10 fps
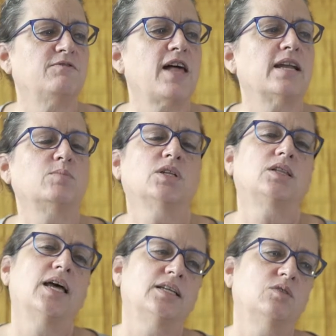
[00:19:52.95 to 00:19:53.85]
Vladimir
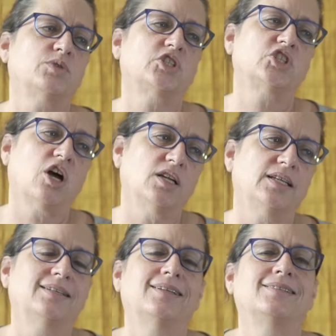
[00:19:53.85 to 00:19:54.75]
Lenin was shot
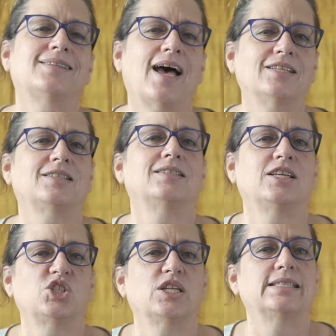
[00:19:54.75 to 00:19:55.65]
in an assassination